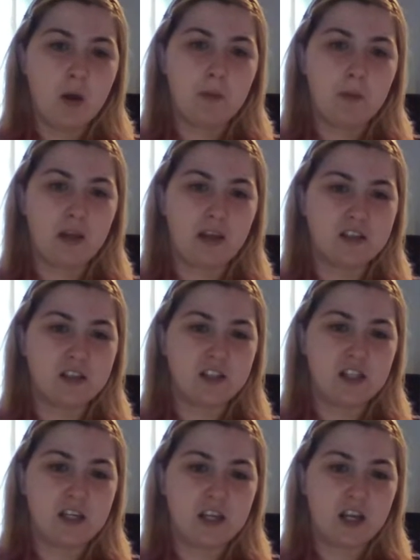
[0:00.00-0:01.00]
but like as a
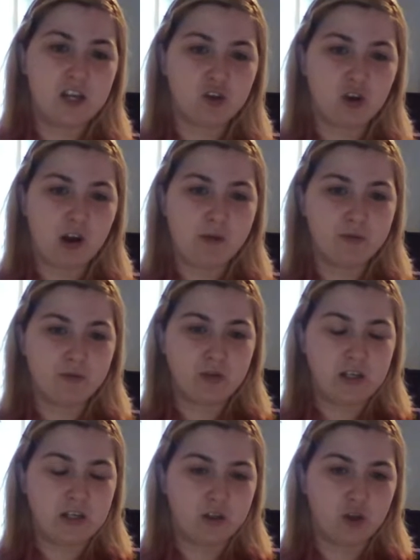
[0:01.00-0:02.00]
teenager I was
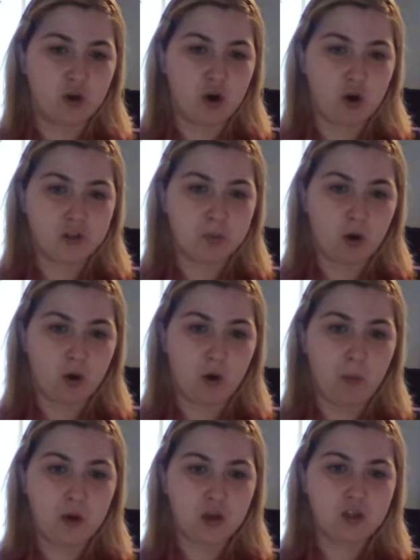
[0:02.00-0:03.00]
reading the Gossip
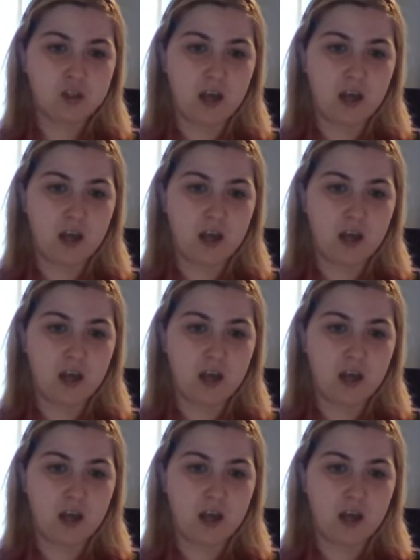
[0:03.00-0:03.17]
Girl books,